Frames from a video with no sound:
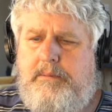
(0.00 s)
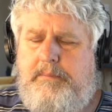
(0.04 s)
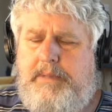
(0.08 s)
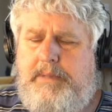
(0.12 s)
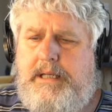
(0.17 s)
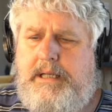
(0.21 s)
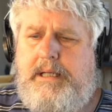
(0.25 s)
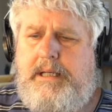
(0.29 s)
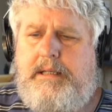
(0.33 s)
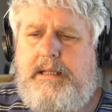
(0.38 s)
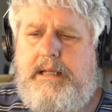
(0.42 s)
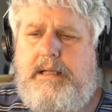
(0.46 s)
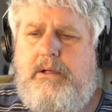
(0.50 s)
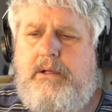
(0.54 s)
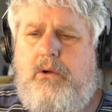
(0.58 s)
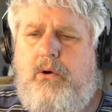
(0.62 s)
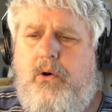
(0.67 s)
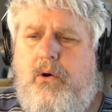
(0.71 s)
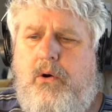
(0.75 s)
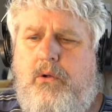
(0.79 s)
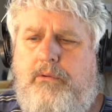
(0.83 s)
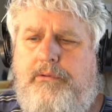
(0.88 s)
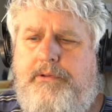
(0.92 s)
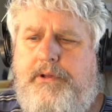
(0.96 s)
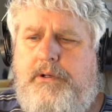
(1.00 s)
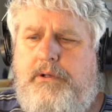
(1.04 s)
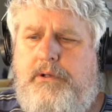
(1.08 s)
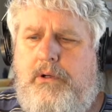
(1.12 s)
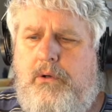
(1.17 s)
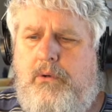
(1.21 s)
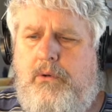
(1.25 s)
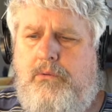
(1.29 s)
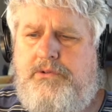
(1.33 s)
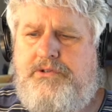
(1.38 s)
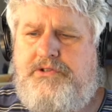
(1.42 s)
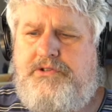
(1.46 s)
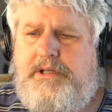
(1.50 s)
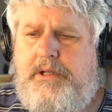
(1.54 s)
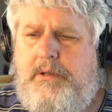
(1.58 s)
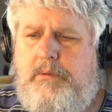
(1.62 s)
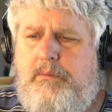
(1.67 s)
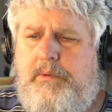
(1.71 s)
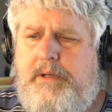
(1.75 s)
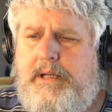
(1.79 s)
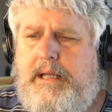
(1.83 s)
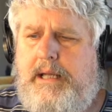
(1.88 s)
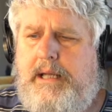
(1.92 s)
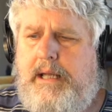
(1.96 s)
meaning that all the notes
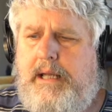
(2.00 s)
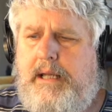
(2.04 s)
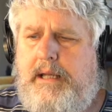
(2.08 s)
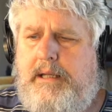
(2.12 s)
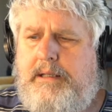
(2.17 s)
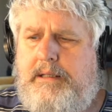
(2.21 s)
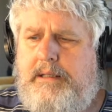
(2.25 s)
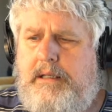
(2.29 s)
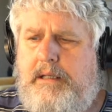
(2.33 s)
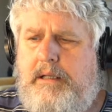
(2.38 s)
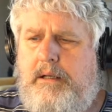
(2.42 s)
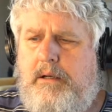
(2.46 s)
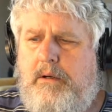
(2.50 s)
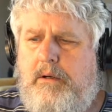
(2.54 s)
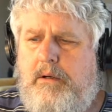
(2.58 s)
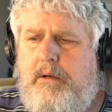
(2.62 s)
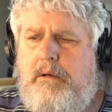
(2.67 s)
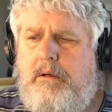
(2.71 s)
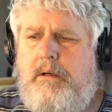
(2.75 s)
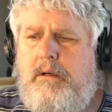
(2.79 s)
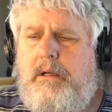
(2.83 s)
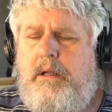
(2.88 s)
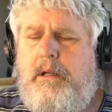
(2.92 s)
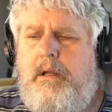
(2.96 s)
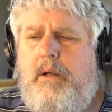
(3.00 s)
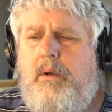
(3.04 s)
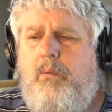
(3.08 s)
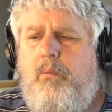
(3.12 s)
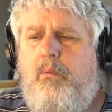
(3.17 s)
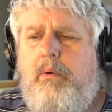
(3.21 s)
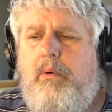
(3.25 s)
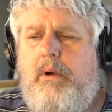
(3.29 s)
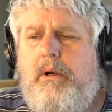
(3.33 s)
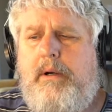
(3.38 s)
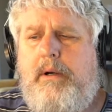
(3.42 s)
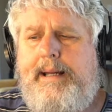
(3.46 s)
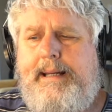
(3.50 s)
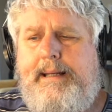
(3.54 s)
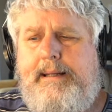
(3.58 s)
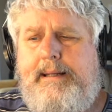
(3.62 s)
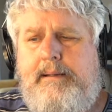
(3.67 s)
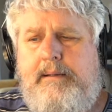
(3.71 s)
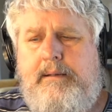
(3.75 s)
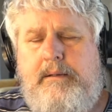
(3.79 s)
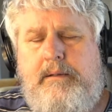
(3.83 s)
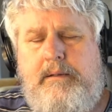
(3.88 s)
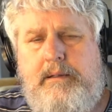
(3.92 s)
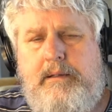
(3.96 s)
that we had here were
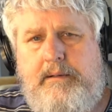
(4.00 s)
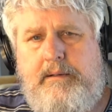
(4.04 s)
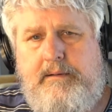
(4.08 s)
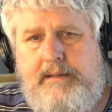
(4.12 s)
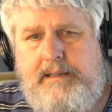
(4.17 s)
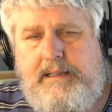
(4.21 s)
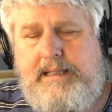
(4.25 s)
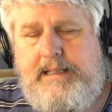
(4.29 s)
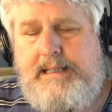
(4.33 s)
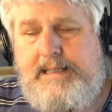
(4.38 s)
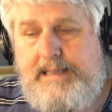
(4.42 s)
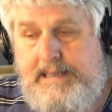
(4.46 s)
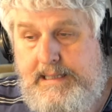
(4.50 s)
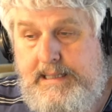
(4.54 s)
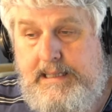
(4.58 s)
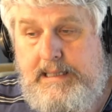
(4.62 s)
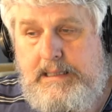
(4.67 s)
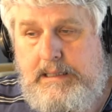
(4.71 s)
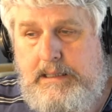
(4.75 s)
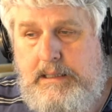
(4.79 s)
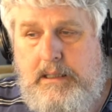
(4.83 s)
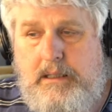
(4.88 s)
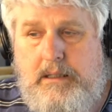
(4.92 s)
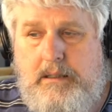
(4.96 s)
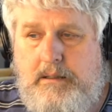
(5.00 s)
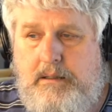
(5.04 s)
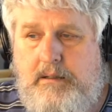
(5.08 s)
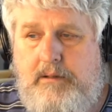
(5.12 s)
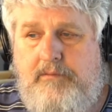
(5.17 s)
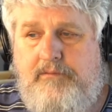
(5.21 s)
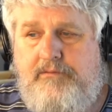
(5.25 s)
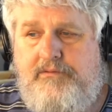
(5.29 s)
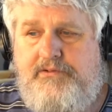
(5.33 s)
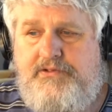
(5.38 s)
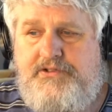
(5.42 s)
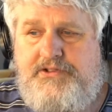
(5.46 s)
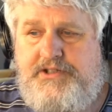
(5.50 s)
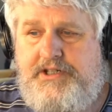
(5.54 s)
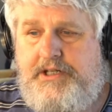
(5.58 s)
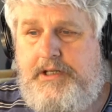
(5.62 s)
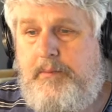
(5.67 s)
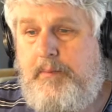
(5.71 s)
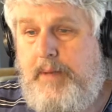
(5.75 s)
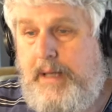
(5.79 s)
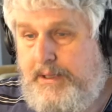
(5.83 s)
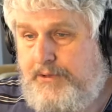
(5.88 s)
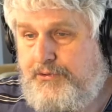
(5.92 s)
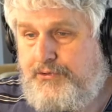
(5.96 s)
in the key of
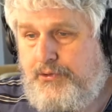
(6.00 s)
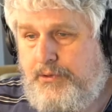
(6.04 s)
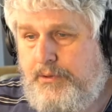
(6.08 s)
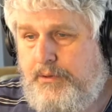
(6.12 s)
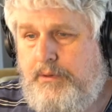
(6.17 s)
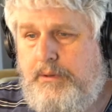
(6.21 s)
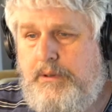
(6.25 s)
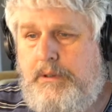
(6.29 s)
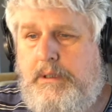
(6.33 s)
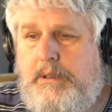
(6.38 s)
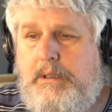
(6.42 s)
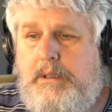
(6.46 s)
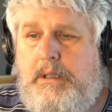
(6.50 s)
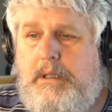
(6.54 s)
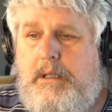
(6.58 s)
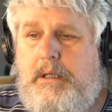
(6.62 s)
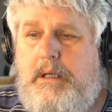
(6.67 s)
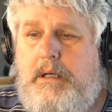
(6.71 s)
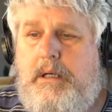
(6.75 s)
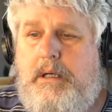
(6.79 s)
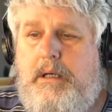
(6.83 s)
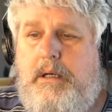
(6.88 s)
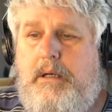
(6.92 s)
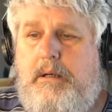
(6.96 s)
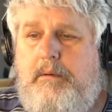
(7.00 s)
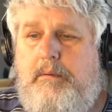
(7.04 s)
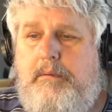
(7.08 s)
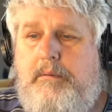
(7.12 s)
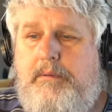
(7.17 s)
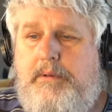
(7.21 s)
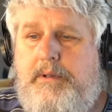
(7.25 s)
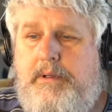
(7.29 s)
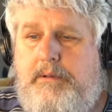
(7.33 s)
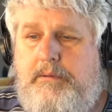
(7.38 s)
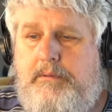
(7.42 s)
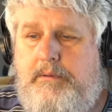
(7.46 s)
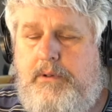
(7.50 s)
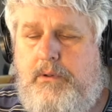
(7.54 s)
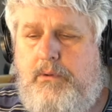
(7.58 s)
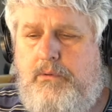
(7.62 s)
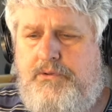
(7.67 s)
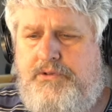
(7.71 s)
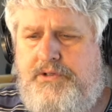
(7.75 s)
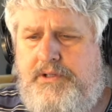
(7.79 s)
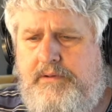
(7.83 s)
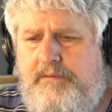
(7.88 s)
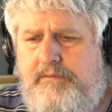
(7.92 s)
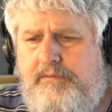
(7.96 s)
C major. The notes